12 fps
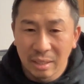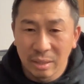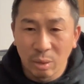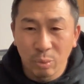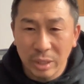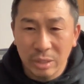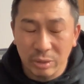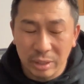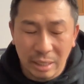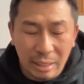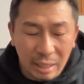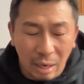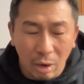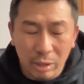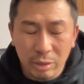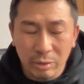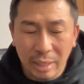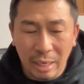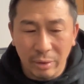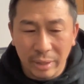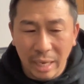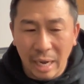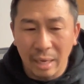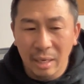no resources, and also not only
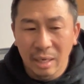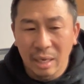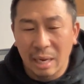that,